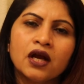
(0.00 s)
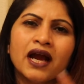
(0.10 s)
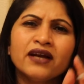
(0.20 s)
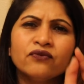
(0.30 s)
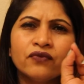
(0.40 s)

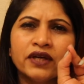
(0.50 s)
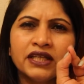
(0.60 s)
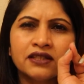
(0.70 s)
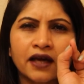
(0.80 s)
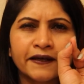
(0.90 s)
and
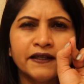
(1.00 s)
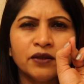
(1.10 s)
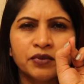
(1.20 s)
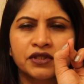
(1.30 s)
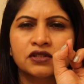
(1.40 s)
very tiny
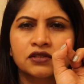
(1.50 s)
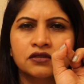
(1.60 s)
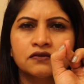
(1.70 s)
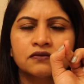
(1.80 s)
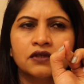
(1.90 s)
bit
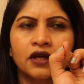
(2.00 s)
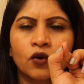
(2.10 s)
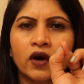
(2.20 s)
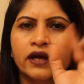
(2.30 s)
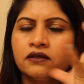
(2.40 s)
is
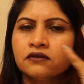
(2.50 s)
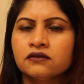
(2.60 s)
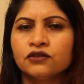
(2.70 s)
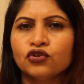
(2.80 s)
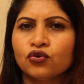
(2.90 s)
required
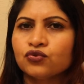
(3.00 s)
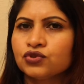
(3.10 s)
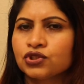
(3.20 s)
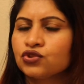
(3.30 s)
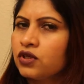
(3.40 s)
you know
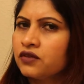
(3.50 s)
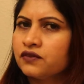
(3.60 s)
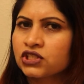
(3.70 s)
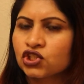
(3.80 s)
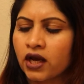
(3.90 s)
just to give
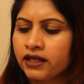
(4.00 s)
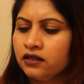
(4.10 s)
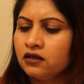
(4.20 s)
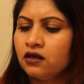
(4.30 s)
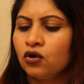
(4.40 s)
that
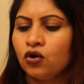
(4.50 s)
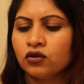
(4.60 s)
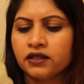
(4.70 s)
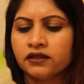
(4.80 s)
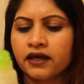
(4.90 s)
shine
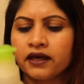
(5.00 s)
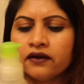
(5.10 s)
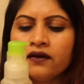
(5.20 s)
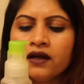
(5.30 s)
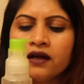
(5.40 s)
on in the
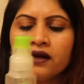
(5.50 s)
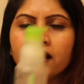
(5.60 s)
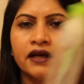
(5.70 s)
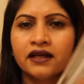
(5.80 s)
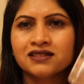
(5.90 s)
hair
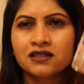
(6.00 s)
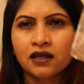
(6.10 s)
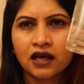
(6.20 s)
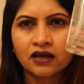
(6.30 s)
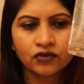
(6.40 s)
and I
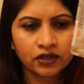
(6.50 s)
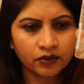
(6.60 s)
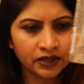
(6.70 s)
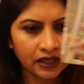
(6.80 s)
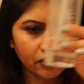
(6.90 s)
still have a
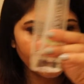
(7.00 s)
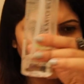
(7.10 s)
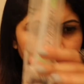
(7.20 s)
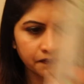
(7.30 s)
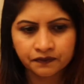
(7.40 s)
little bit
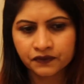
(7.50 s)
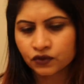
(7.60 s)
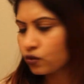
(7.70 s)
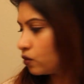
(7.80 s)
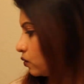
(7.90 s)
left
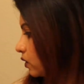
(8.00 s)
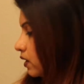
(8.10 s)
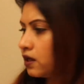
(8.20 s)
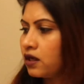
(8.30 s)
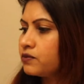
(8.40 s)
so
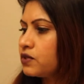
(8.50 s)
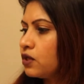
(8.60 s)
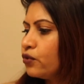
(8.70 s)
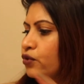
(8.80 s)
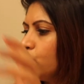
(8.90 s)
I'm
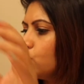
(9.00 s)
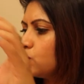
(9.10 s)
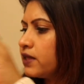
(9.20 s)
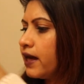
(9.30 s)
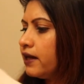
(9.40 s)
still going to
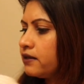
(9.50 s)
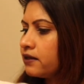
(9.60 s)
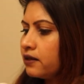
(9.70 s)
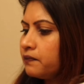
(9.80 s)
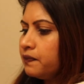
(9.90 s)
use that
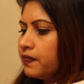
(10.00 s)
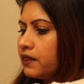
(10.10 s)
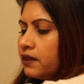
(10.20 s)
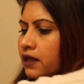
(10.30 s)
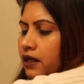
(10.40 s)

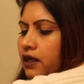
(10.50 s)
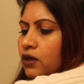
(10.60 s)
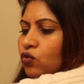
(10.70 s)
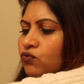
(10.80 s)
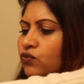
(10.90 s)
then
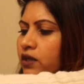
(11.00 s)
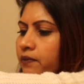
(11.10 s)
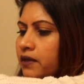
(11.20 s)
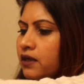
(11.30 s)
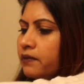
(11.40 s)
hopefully
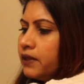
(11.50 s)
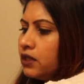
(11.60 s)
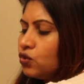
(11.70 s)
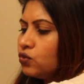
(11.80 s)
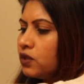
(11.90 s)
I'm
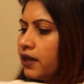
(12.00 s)
coming to the